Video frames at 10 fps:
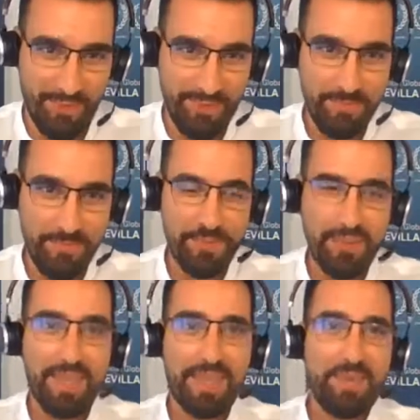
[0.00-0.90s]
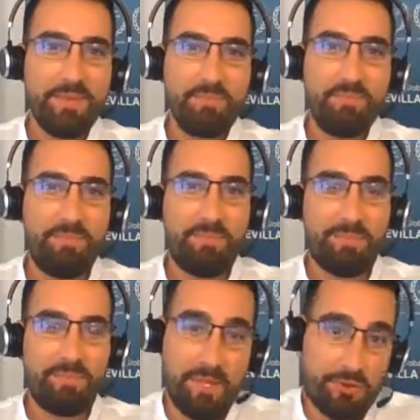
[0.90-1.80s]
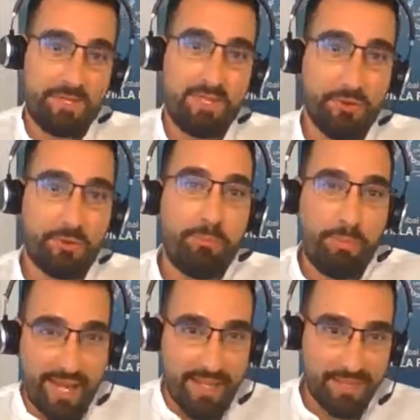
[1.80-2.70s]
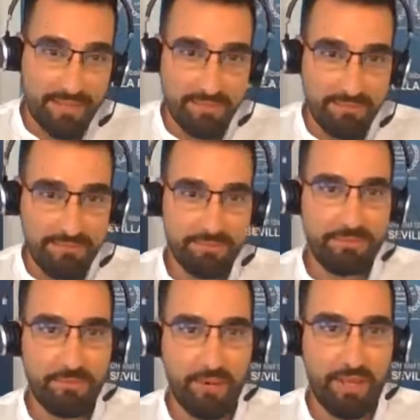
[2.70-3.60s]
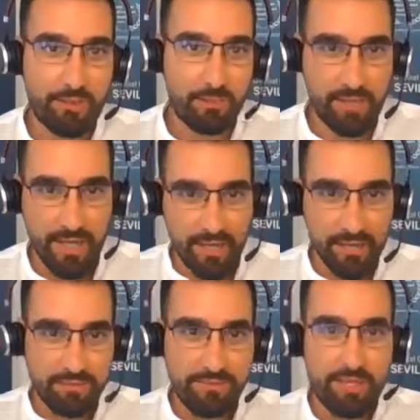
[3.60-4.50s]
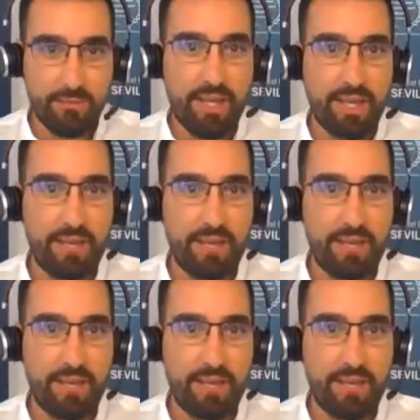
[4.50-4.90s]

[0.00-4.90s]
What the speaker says: Okay, because it's not compliance. Okay, to share. That's why